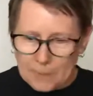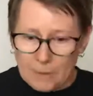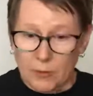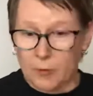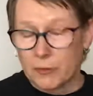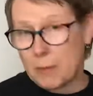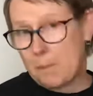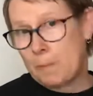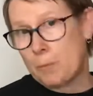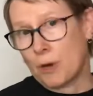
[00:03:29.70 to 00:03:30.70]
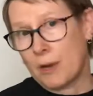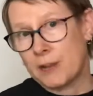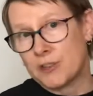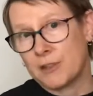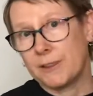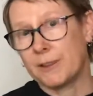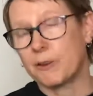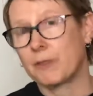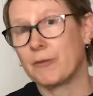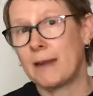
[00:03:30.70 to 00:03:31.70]
There's percussion,
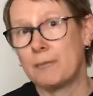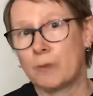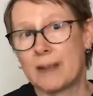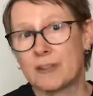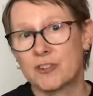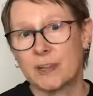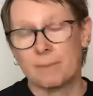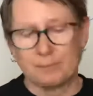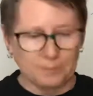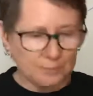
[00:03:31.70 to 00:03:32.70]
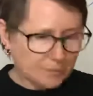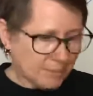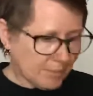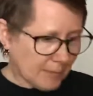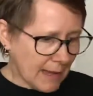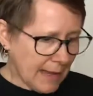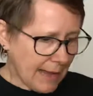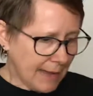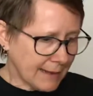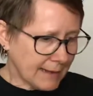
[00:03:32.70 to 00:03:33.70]
there's vibration,
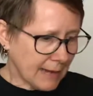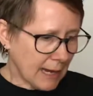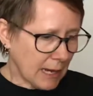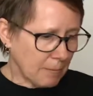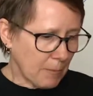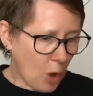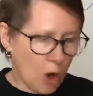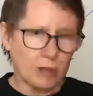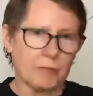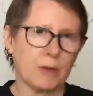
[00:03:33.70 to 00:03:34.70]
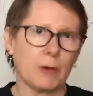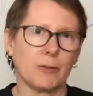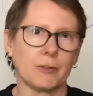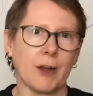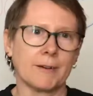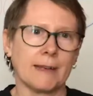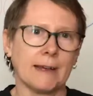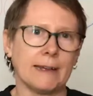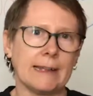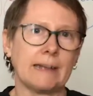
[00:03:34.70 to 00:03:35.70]
and all of those are
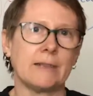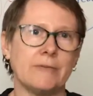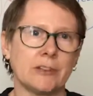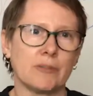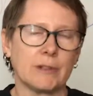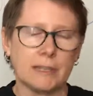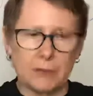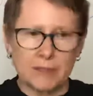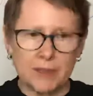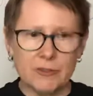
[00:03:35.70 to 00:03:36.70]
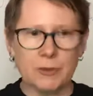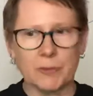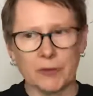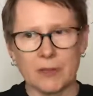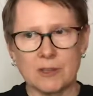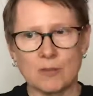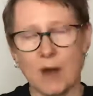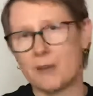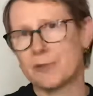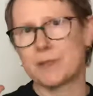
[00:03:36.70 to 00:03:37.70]
done individually. And we teach them so that you
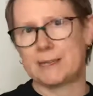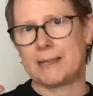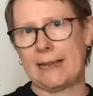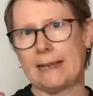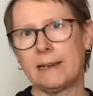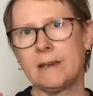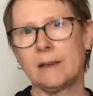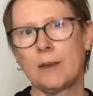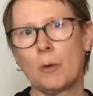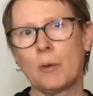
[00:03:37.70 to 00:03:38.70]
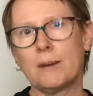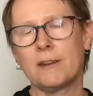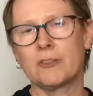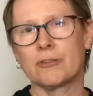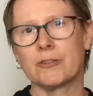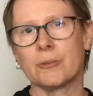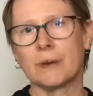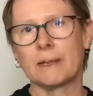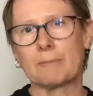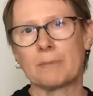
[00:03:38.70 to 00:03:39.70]
understand what it is you're
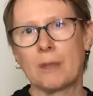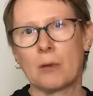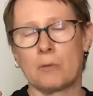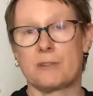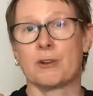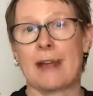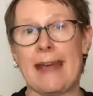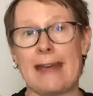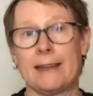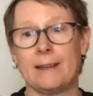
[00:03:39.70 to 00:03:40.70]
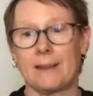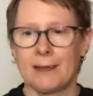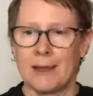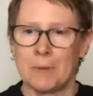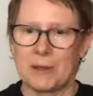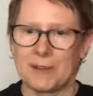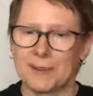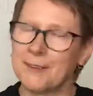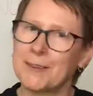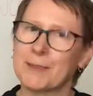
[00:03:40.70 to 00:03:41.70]
doing with your head, because
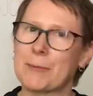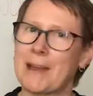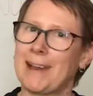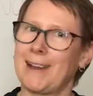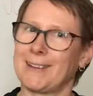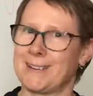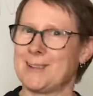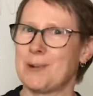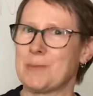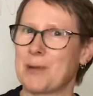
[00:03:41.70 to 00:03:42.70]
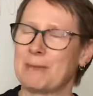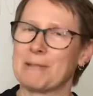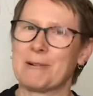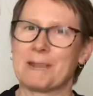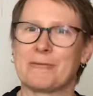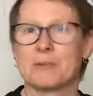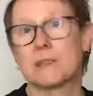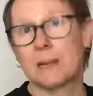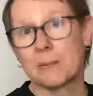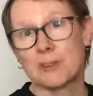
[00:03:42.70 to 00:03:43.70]
this is, as an adult, probably one of the first
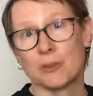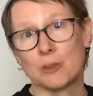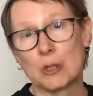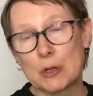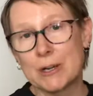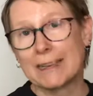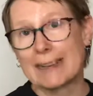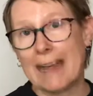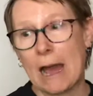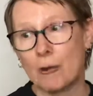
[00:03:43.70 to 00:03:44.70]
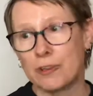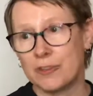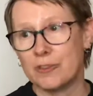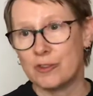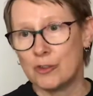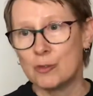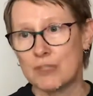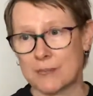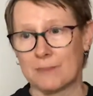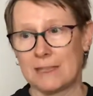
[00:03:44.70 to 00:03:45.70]
times you're learning how to do
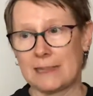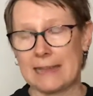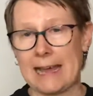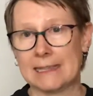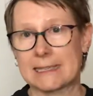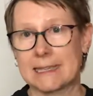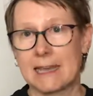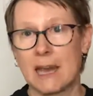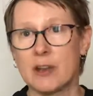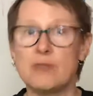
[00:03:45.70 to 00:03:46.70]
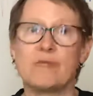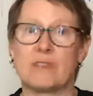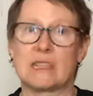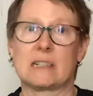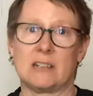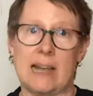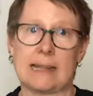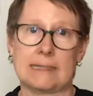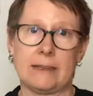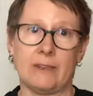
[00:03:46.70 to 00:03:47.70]
something that's a new physical
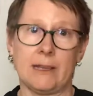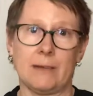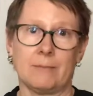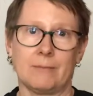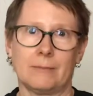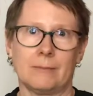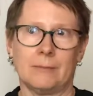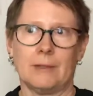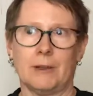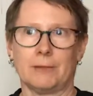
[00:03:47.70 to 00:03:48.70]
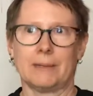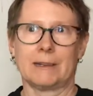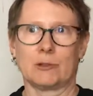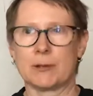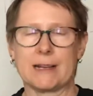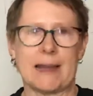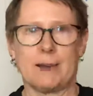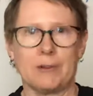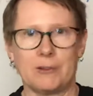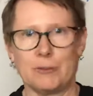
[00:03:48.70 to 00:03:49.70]
activity, you know, like learning how
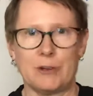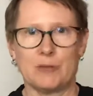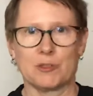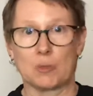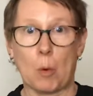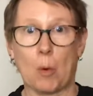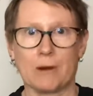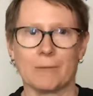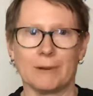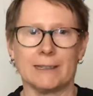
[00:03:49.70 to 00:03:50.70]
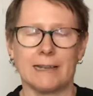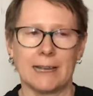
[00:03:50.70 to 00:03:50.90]
to do a new sport, really.